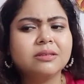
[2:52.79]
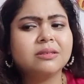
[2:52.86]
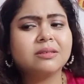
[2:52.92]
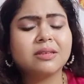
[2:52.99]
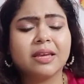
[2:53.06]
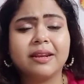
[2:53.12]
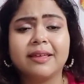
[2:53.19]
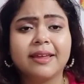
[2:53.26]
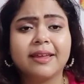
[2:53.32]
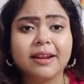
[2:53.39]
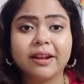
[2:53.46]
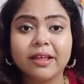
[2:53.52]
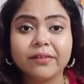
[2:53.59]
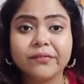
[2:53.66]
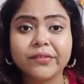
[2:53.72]
skincare
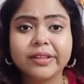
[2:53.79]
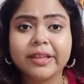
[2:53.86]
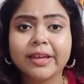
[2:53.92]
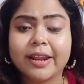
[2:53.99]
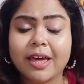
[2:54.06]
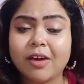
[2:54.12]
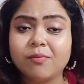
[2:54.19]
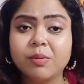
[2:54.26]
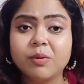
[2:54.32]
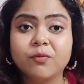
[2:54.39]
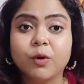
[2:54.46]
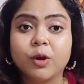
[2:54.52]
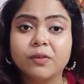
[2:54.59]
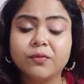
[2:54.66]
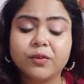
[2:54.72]
and everything, and I have been
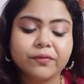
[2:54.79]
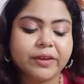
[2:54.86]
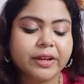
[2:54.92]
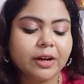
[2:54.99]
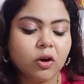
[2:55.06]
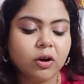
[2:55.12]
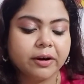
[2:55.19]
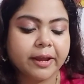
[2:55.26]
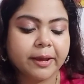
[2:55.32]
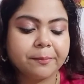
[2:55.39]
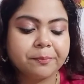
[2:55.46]
following for a very long time.